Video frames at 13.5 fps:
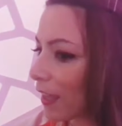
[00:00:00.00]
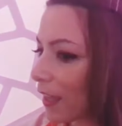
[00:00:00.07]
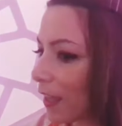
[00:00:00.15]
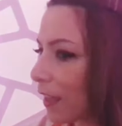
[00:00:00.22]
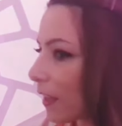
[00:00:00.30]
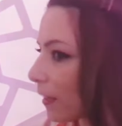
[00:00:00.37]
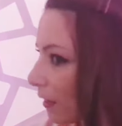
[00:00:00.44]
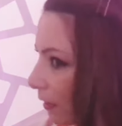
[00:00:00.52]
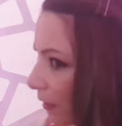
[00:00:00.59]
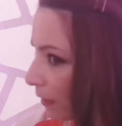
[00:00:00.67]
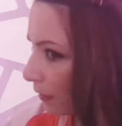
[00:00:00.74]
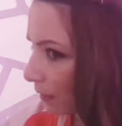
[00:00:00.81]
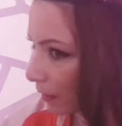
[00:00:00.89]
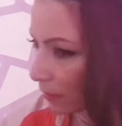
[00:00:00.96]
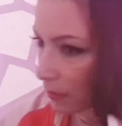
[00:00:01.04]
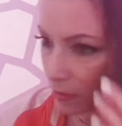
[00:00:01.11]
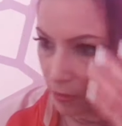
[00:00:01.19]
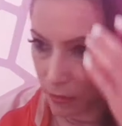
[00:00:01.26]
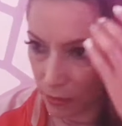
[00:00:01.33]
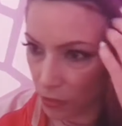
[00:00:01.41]
And
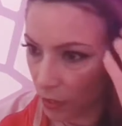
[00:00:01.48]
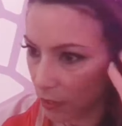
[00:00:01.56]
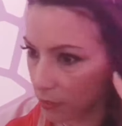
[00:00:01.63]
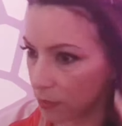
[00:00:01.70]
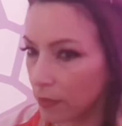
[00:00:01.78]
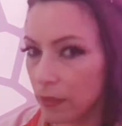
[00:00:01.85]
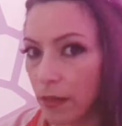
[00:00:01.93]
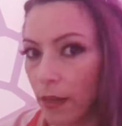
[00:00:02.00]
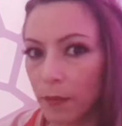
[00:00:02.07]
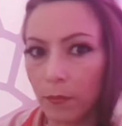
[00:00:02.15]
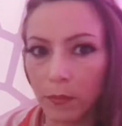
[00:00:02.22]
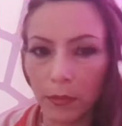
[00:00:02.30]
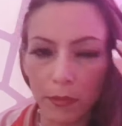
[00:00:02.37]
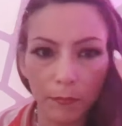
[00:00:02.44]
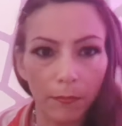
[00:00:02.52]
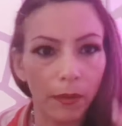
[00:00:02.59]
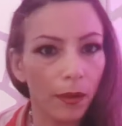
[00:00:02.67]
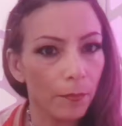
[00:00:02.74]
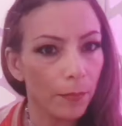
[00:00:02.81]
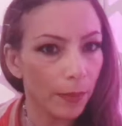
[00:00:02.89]
that's just jazzing it up with some
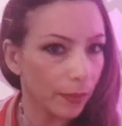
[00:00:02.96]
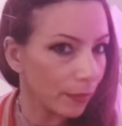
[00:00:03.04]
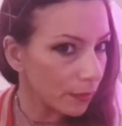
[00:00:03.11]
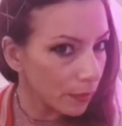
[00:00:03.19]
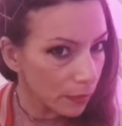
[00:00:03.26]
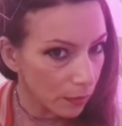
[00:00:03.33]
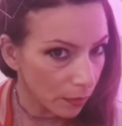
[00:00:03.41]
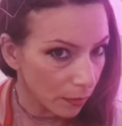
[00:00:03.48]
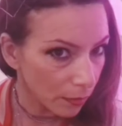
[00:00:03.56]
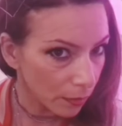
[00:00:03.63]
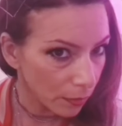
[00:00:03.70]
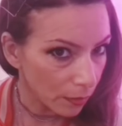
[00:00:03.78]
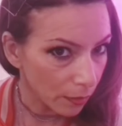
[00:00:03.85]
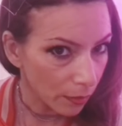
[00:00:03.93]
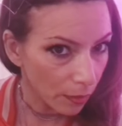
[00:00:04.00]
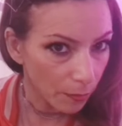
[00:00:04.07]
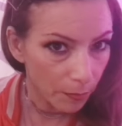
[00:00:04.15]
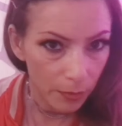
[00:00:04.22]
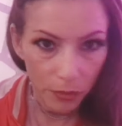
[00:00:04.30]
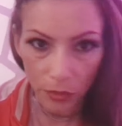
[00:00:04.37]
bob pins.
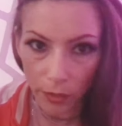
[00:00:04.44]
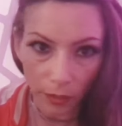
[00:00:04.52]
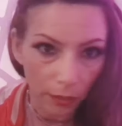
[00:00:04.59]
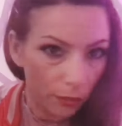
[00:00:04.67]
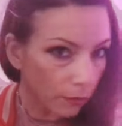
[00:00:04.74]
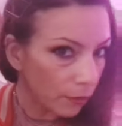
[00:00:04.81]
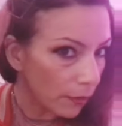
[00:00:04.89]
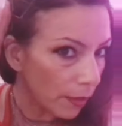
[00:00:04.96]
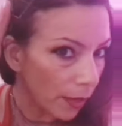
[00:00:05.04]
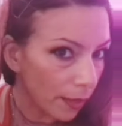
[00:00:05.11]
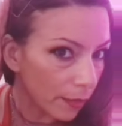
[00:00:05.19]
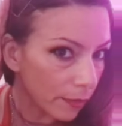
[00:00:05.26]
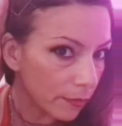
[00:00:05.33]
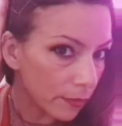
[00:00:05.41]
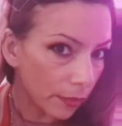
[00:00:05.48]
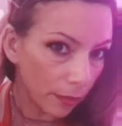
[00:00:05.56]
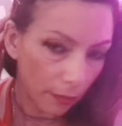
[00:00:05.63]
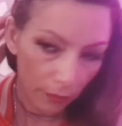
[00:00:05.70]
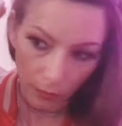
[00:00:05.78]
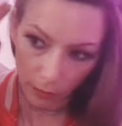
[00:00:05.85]
But you could go nuts
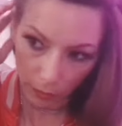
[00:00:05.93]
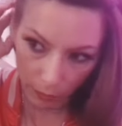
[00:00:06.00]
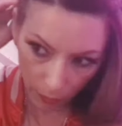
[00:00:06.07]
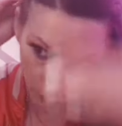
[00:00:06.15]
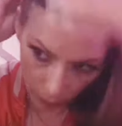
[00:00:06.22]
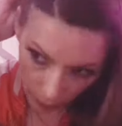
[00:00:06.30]
here. You could do